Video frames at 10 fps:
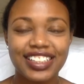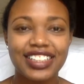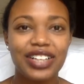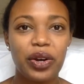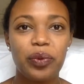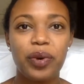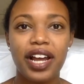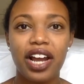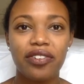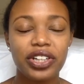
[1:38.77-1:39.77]
So
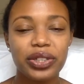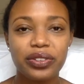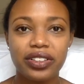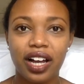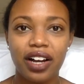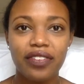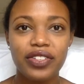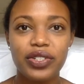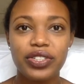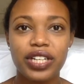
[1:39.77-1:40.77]
whatever you love,
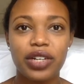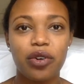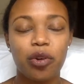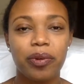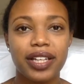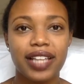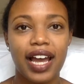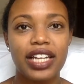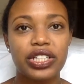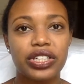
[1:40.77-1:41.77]
you should incorporate
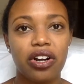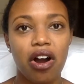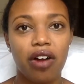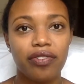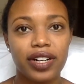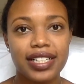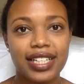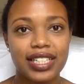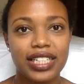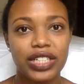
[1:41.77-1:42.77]
that into your offerings
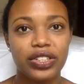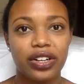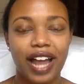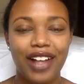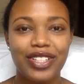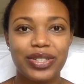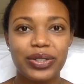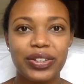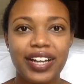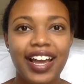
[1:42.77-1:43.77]
as a teacher on
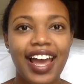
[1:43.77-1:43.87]
Outschool